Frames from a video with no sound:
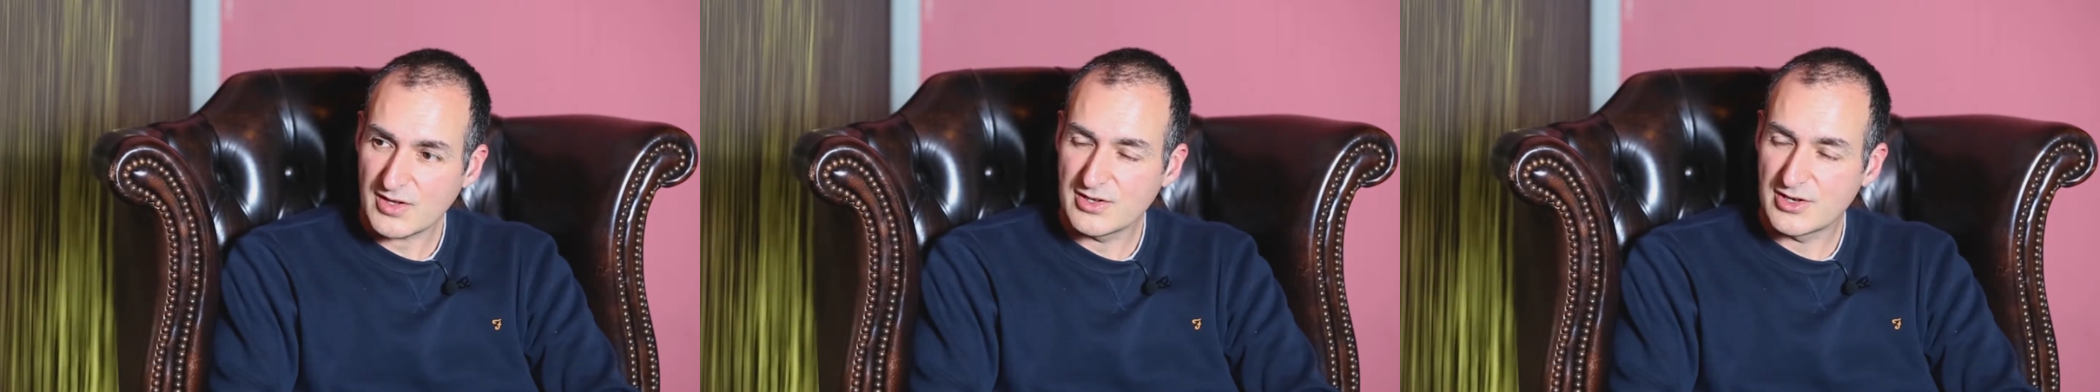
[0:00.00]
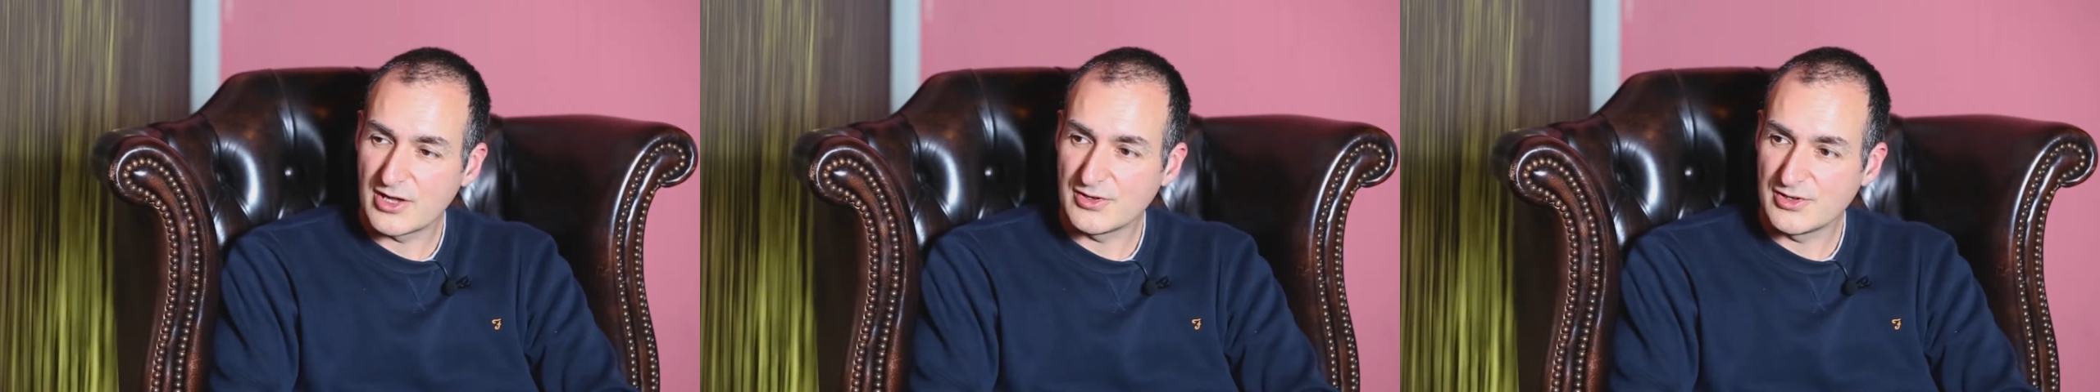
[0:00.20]

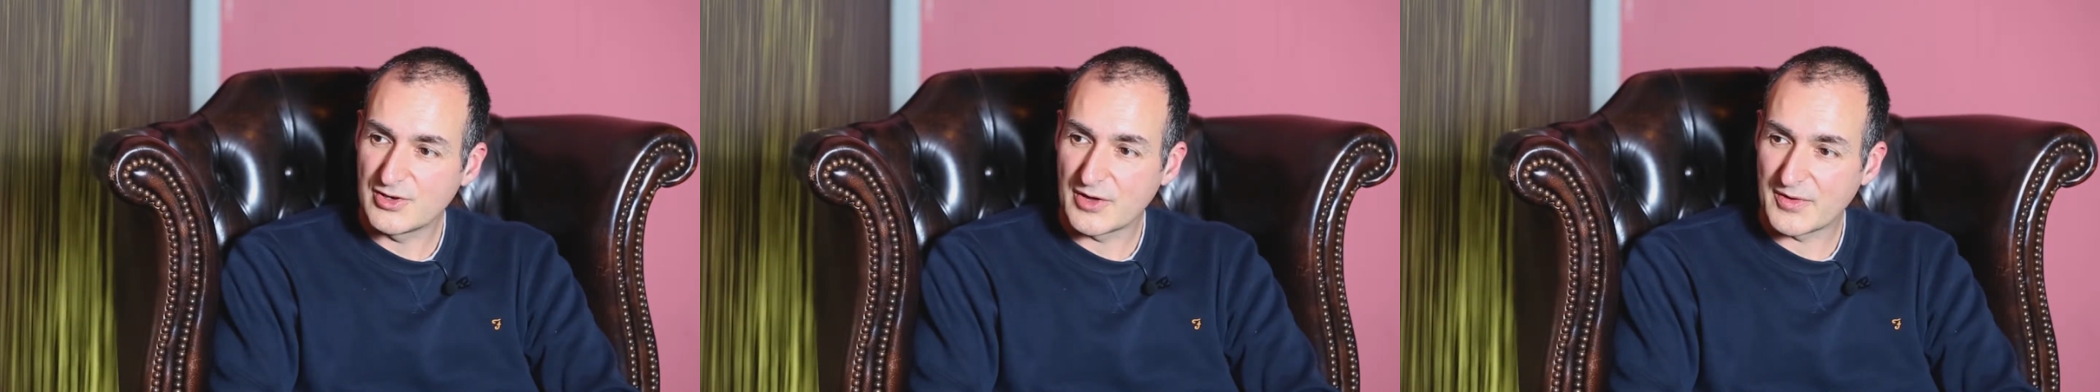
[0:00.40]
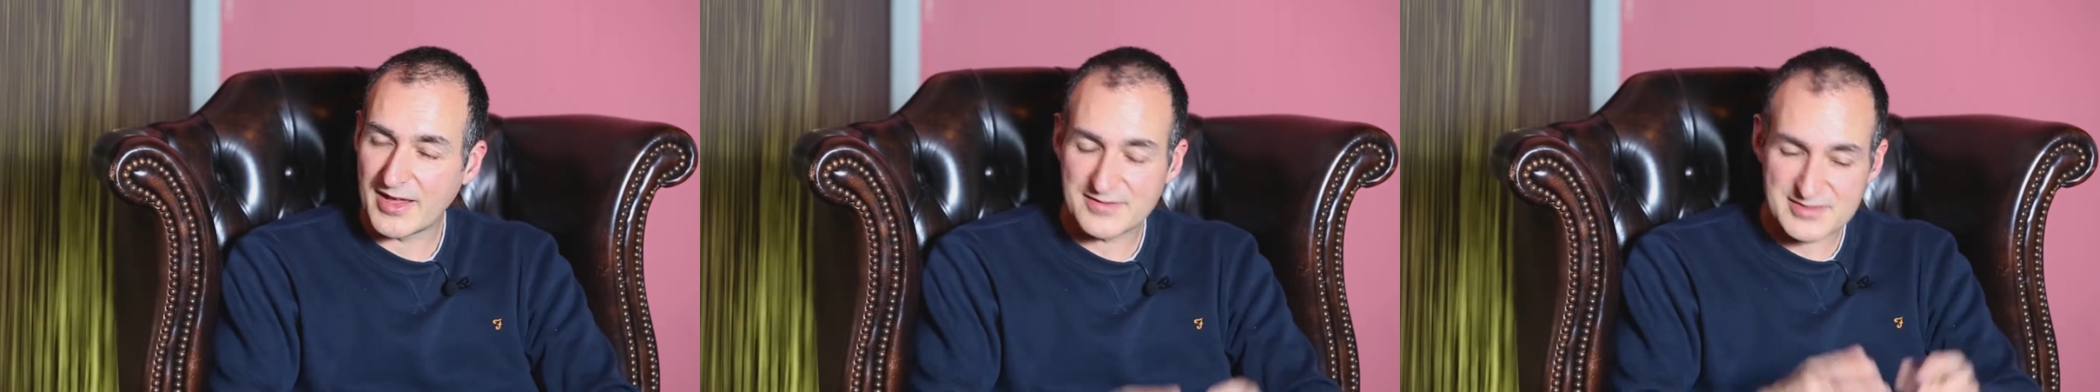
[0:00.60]
you know, you
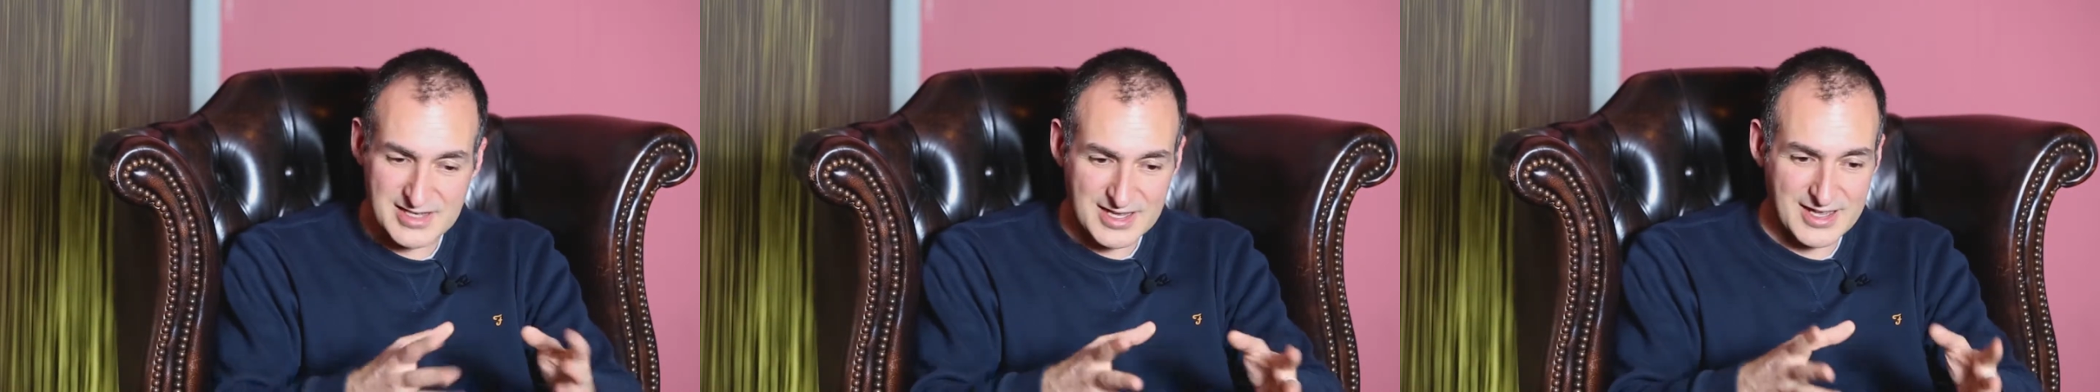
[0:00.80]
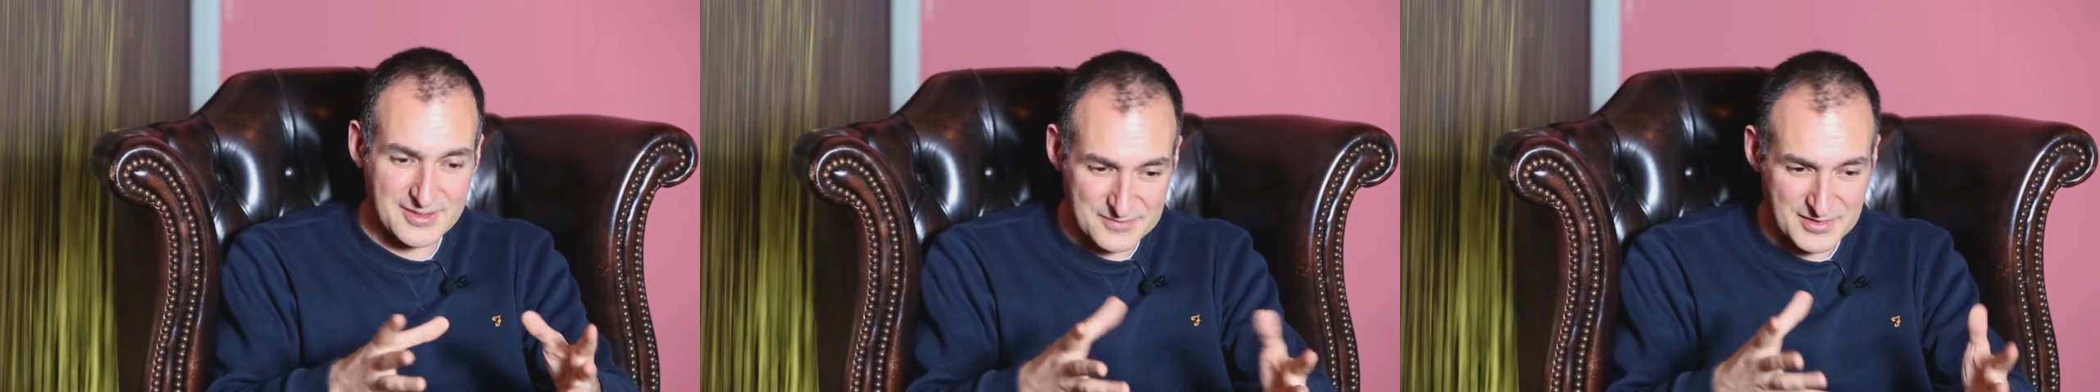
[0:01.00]
don't have
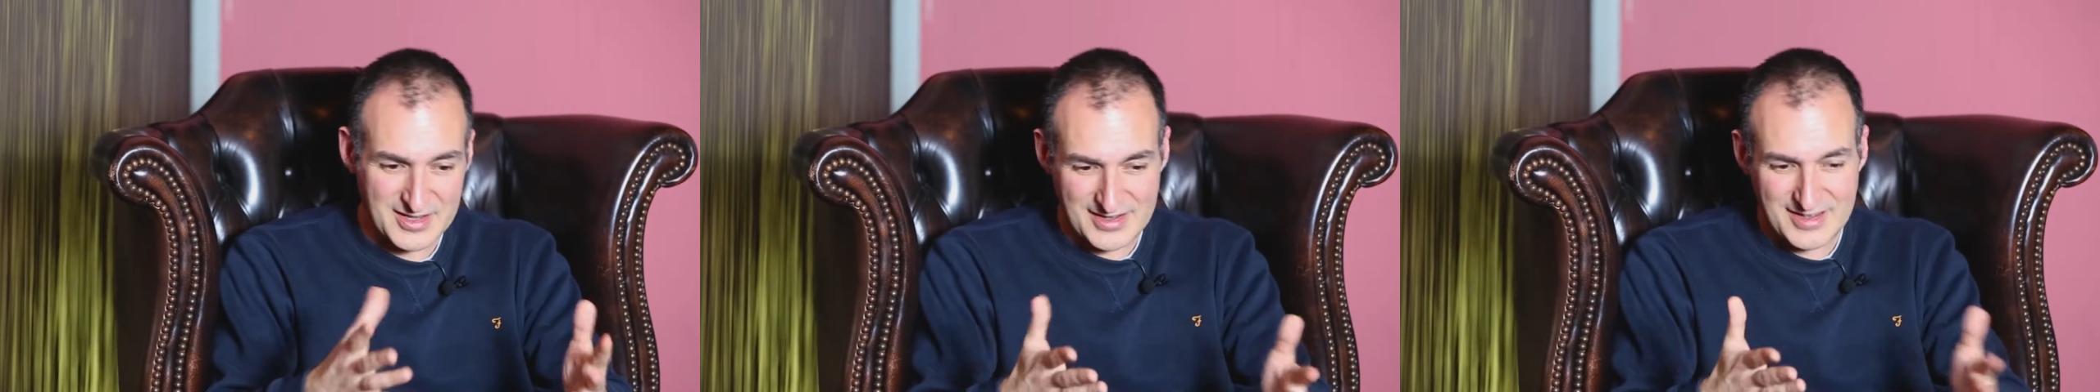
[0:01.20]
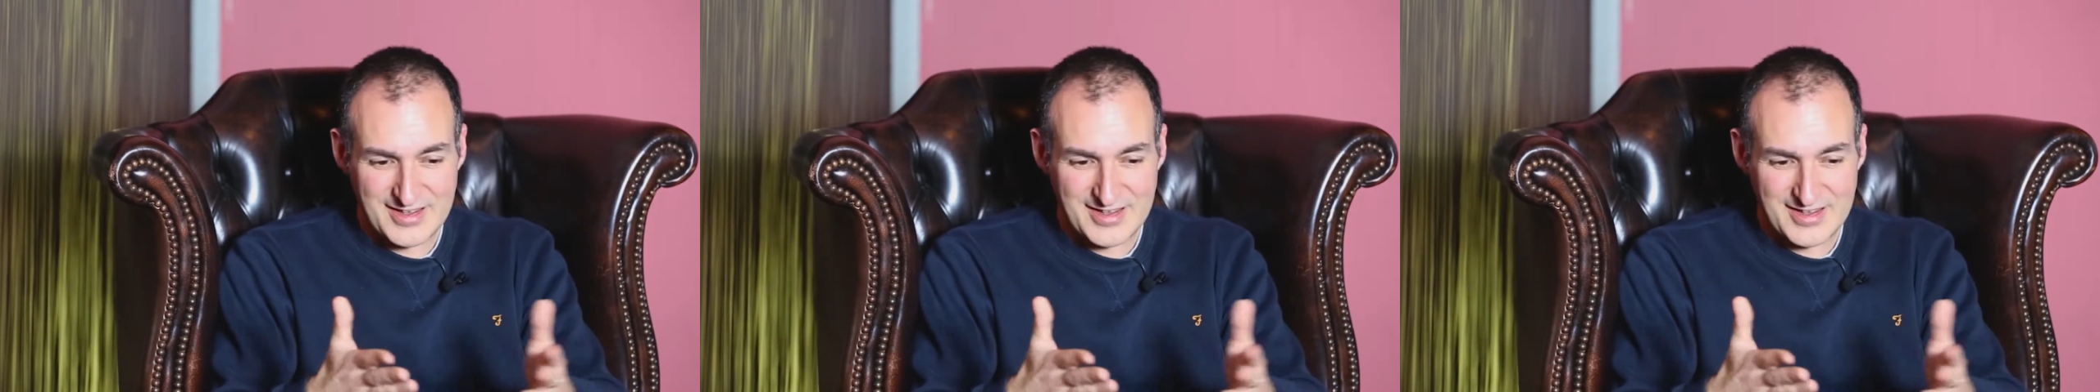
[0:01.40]
to have